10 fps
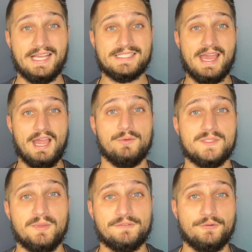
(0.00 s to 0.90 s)
as that
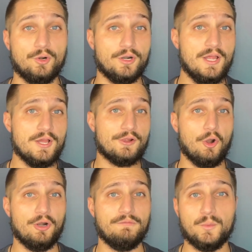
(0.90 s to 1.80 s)
was before
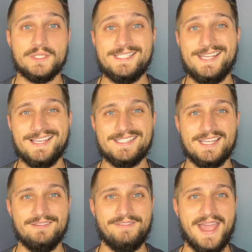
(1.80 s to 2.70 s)
Carnival was
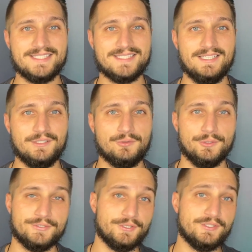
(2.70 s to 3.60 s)
testing vaccinated
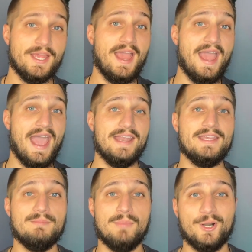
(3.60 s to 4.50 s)
cruisers at
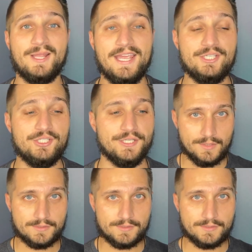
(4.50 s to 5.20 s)
embarkation.